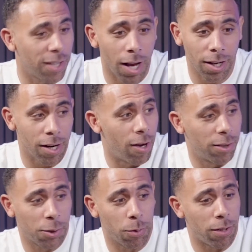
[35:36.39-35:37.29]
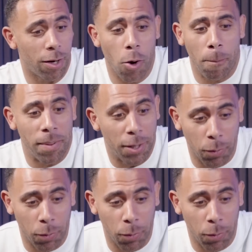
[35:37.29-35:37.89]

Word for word: I didn't ask the question. I've got big oh.